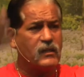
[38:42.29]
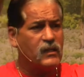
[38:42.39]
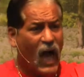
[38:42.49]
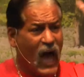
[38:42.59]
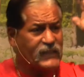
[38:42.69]

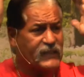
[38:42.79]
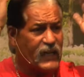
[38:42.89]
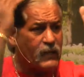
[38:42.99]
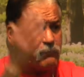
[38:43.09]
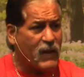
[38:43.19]
God
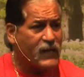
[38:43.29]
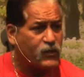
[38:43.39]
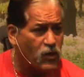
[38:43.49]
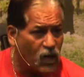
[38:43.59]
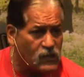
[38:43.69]
didn't make
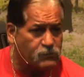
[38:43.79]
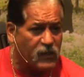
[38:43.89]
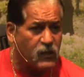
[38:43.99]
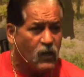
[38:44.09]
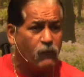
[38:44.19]
your
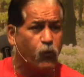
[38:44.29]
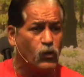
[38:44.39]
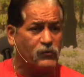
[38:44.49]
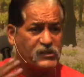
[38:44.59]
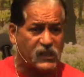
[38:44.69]
husband full
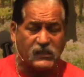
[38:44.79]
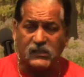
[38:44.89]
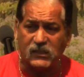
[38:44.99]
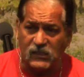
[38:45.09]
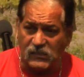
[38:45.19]
of
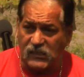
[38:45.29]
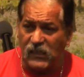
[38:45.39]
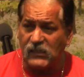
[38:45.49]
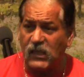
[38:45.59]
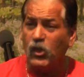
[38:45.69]
sickness and disease.